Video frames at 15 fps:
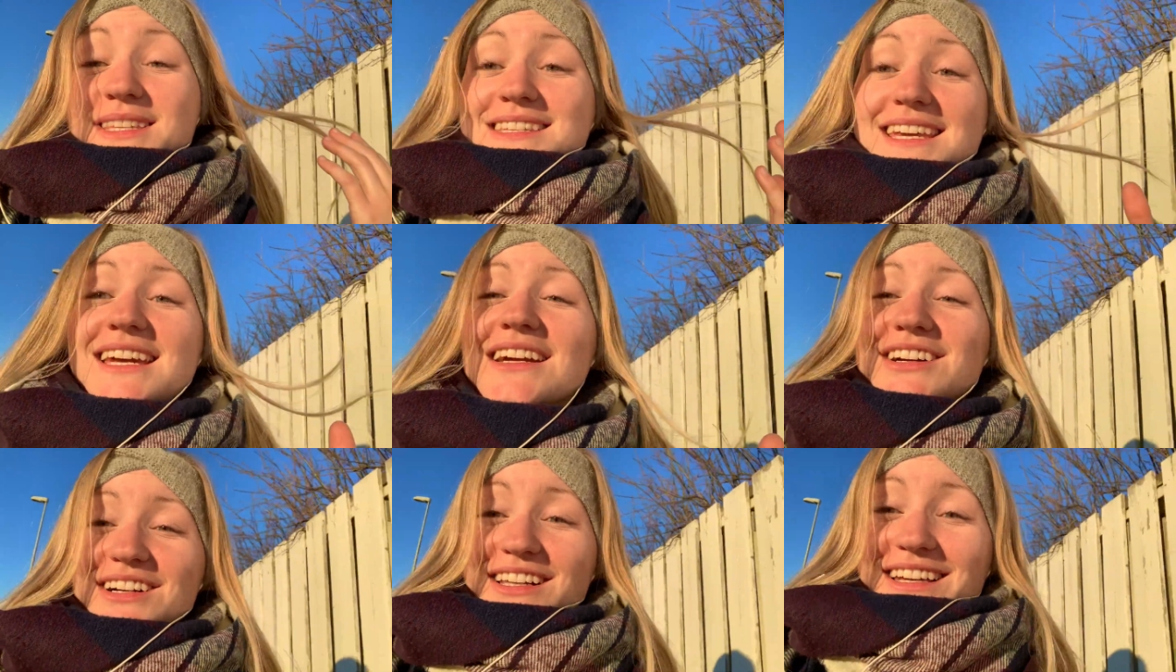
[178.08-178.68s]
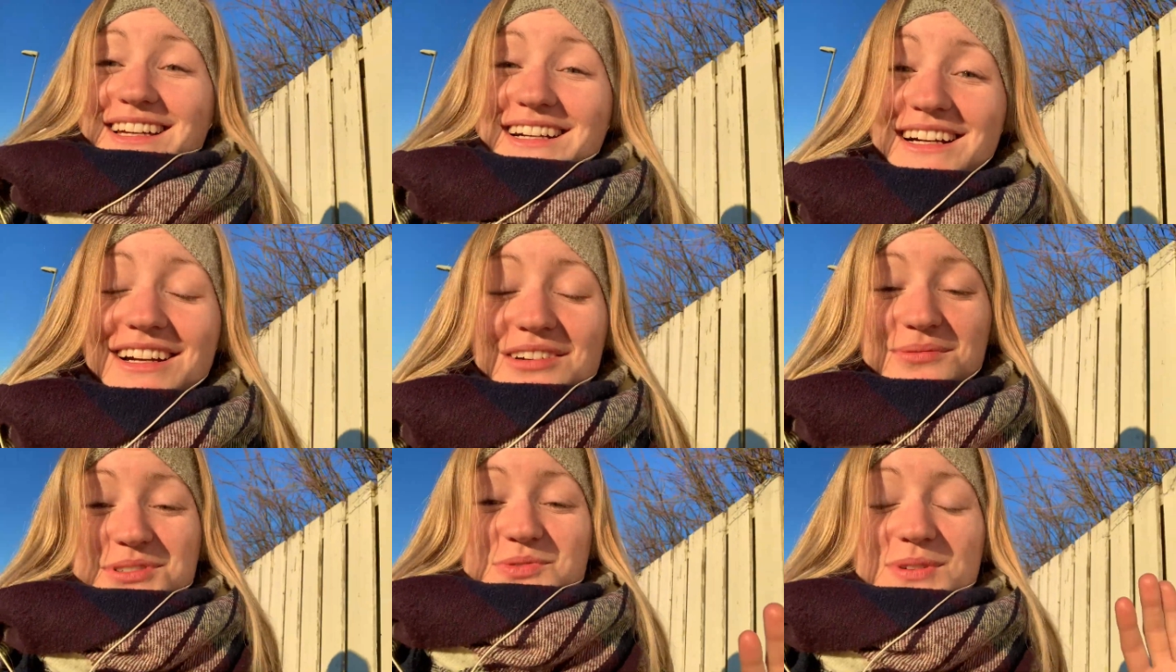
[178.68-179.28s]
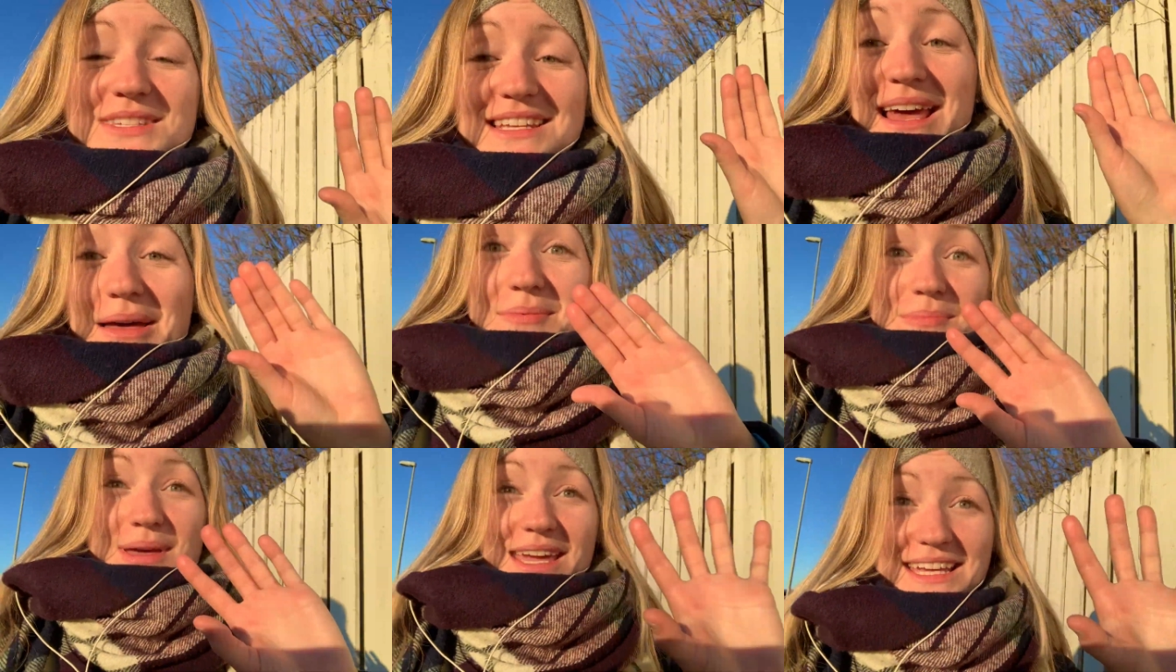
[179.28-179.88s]
Went skiing earlier, which was
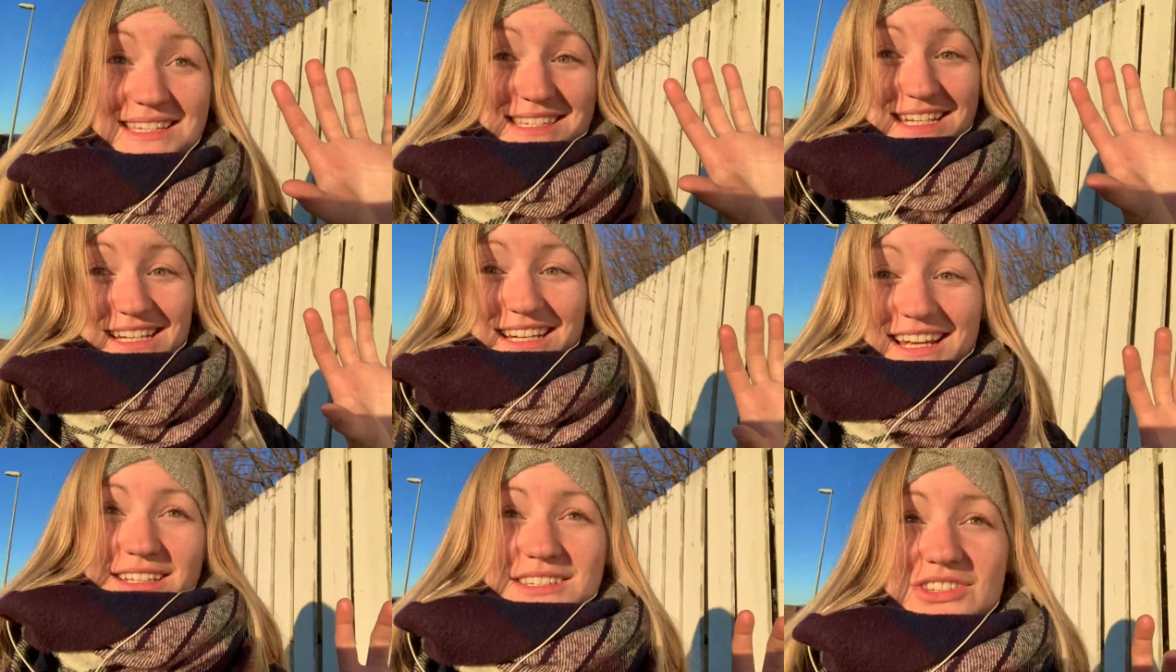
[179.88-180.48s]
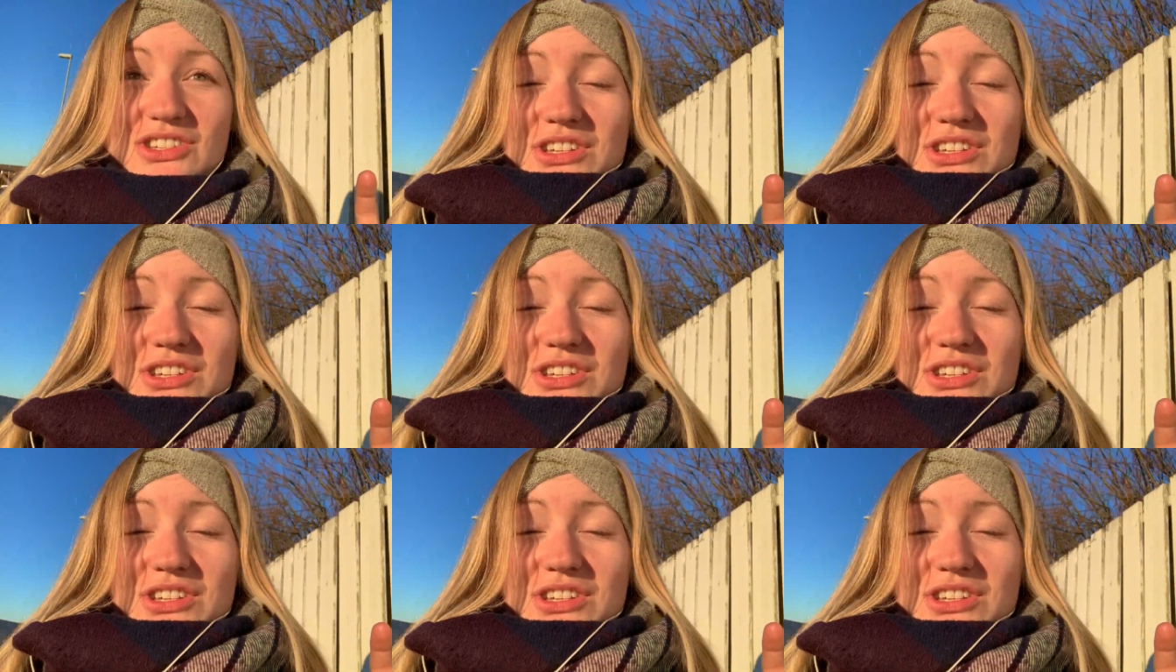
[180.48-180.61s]
amazing. It's